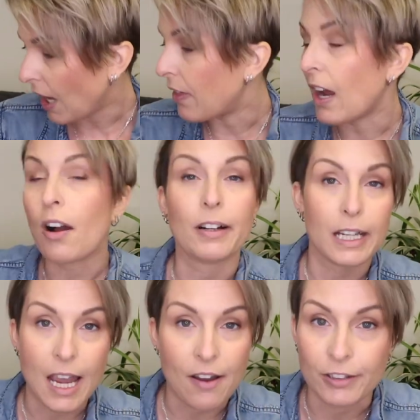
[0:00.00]
They
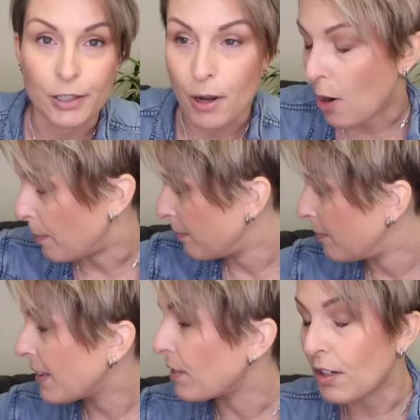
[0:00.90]
already have a new home,
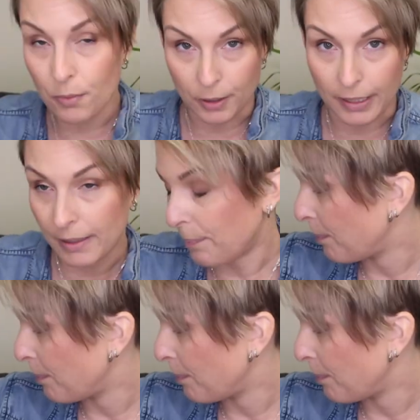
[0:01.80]
so don't worry.